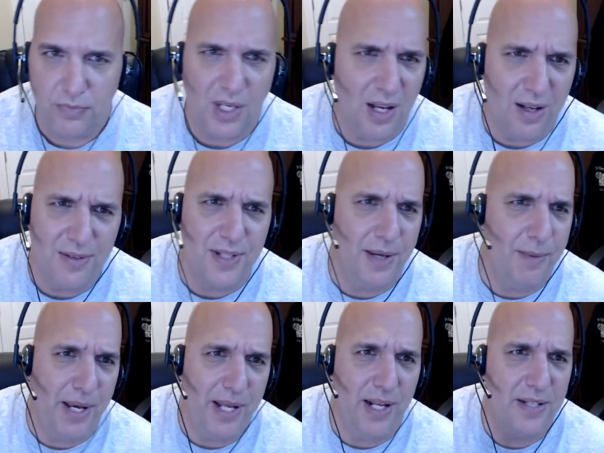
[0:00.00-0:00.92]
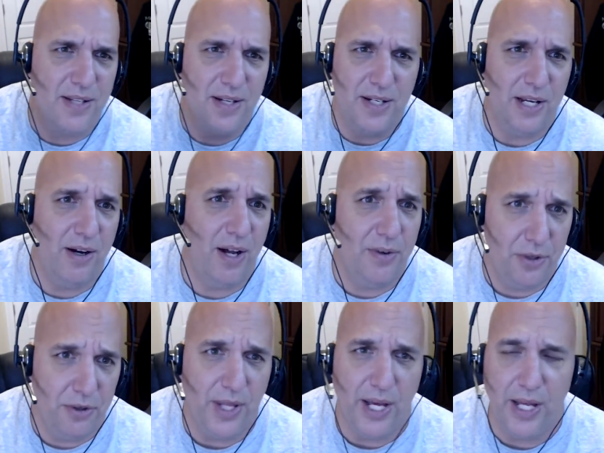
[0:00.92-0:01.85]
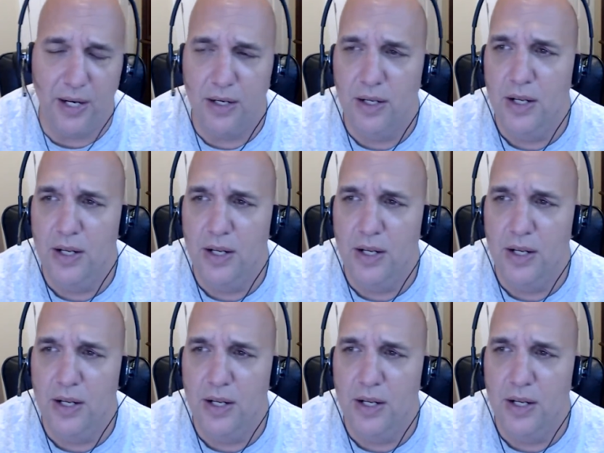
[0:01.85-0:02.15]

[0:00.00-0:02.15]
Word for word: I was like, man, that's a deal. I'll do that.